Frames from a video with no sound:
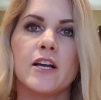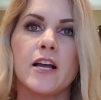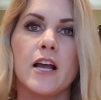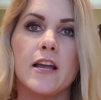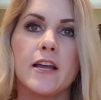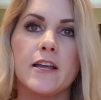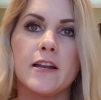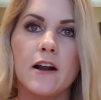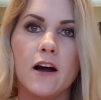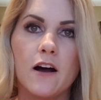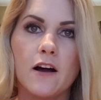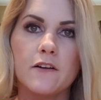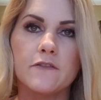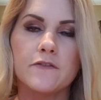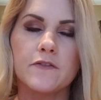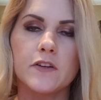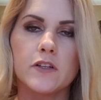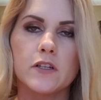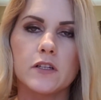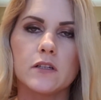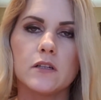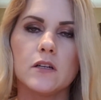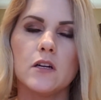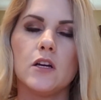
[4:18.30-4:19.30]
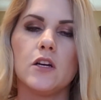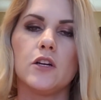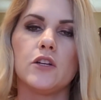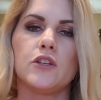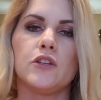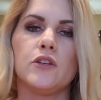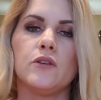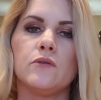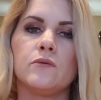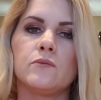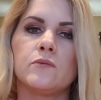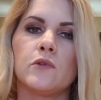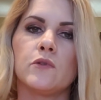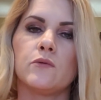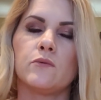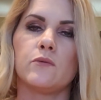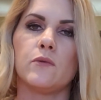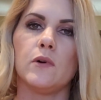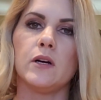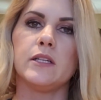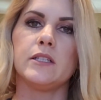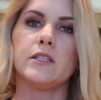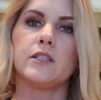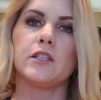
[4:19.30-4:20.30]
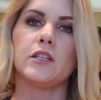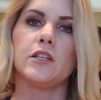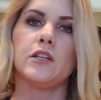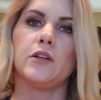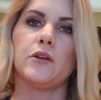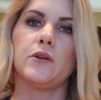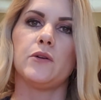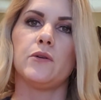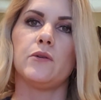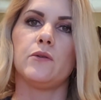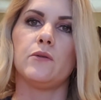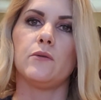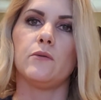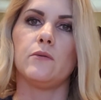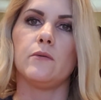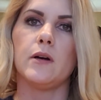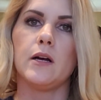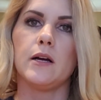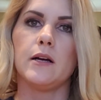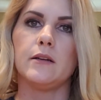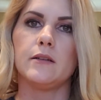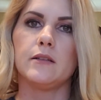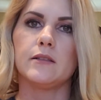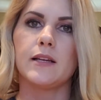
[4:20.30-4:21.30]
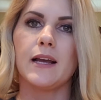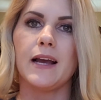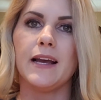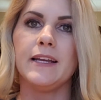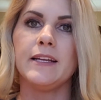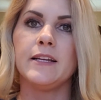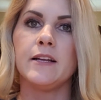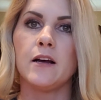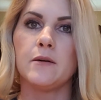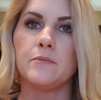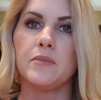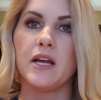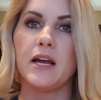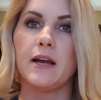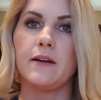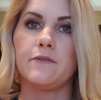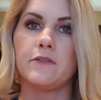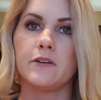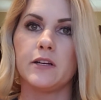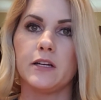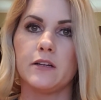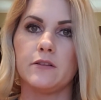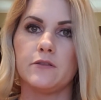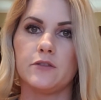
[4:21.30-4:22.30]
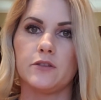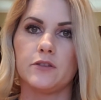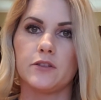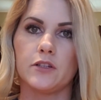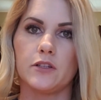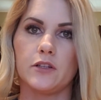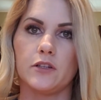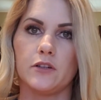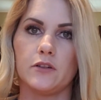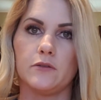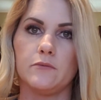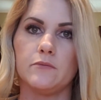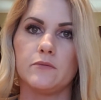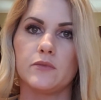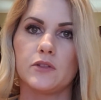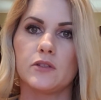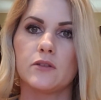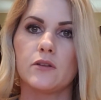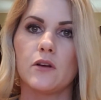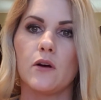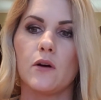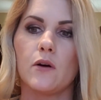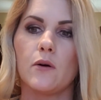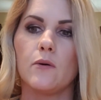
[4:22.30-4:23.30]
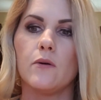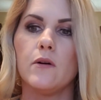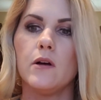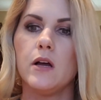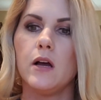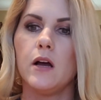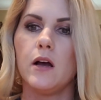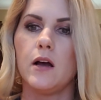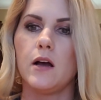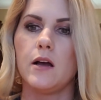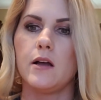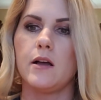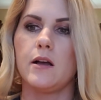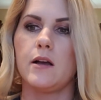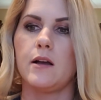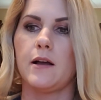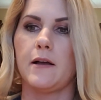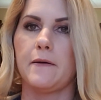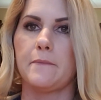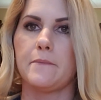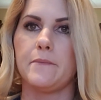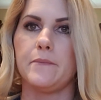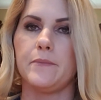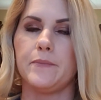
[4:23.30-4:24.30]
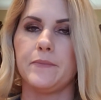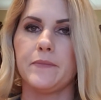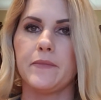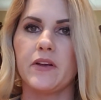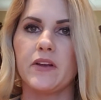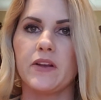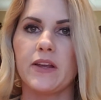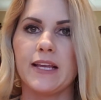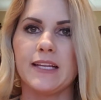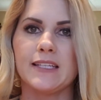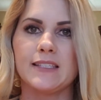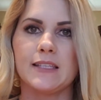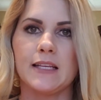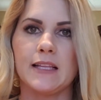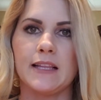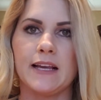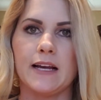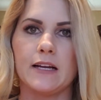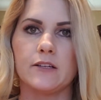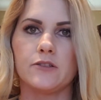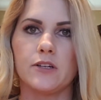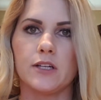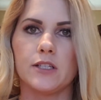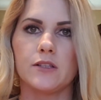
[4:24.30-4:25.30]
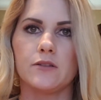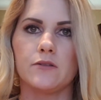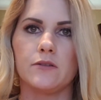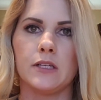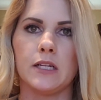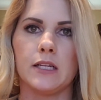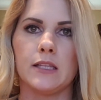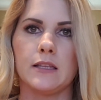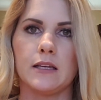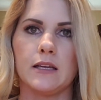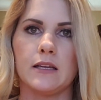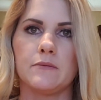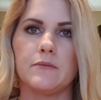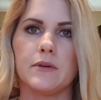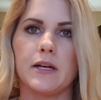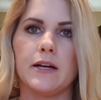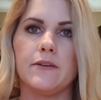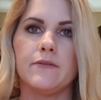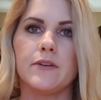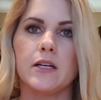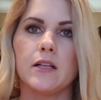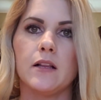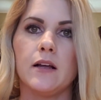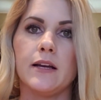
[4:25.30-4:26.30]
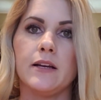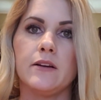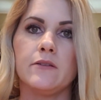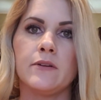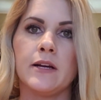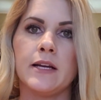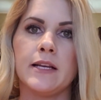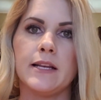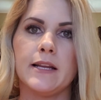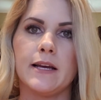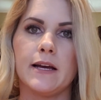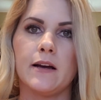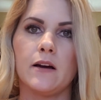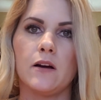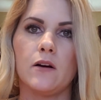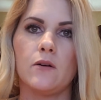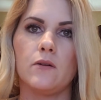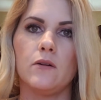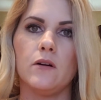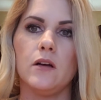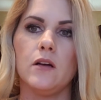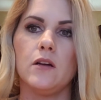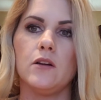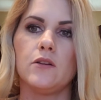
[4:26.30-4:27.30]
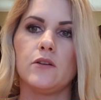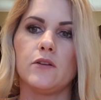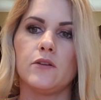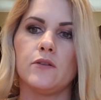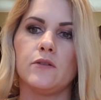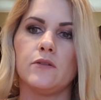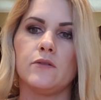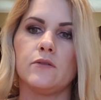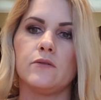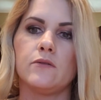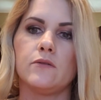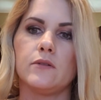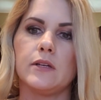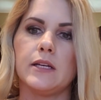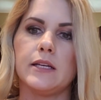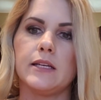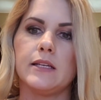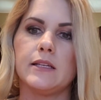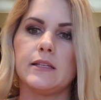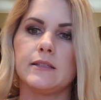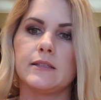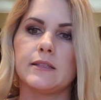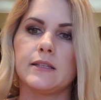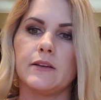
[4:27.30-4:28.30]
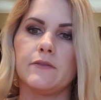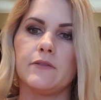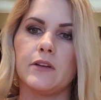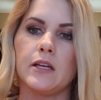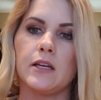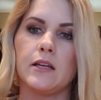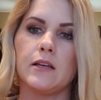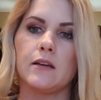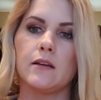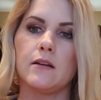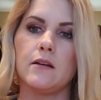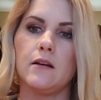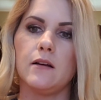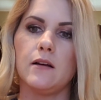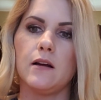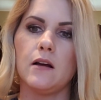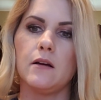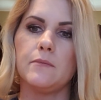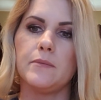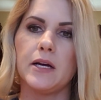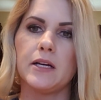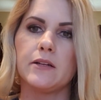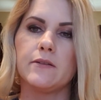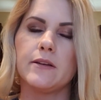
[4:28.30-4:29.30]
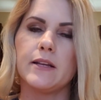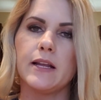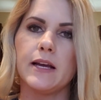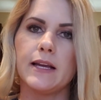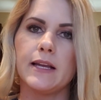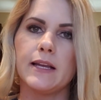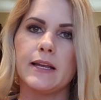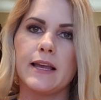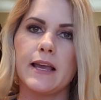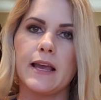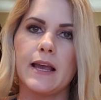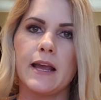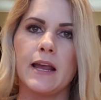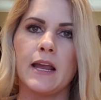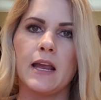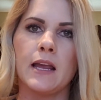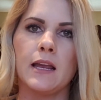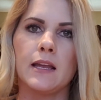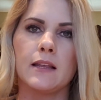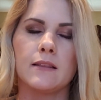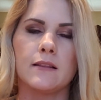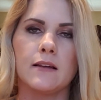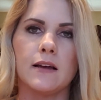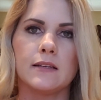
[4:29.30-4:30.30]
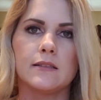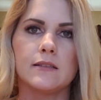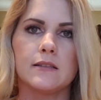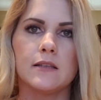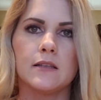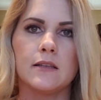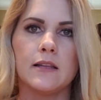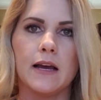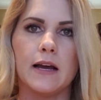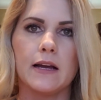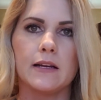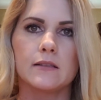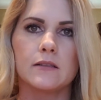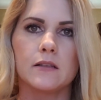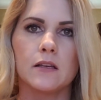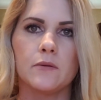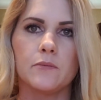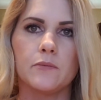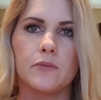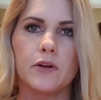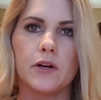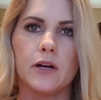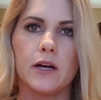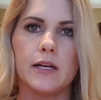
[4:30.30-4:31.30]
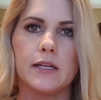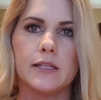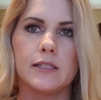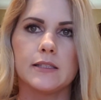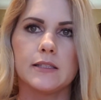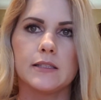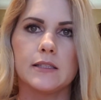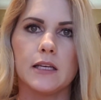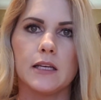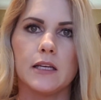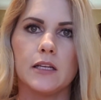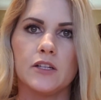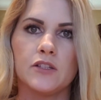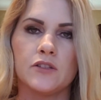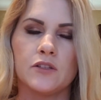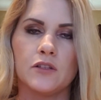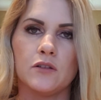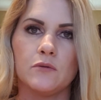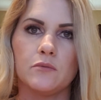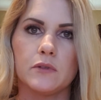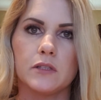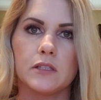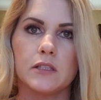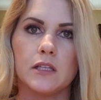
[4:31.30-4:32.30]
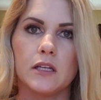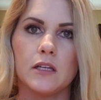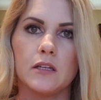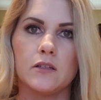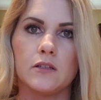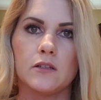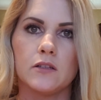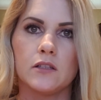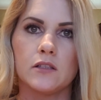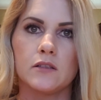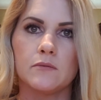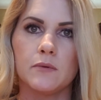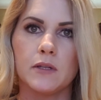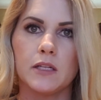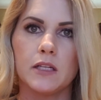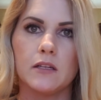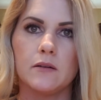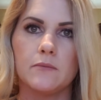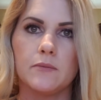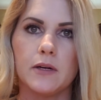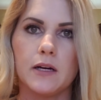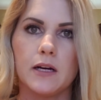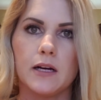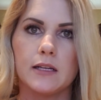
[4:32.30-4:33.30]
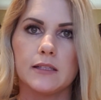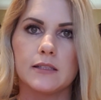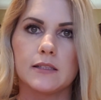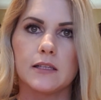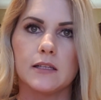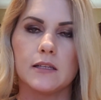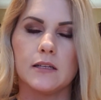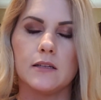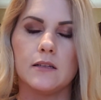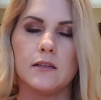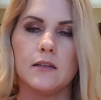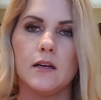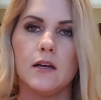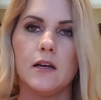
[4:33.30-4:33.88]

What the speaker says: an offer, you will want to tighten up every other term. So, can't say the address or anything, but I have a client right now who is giving about $9,000 less than the asking price and a 2% earnest money deposit,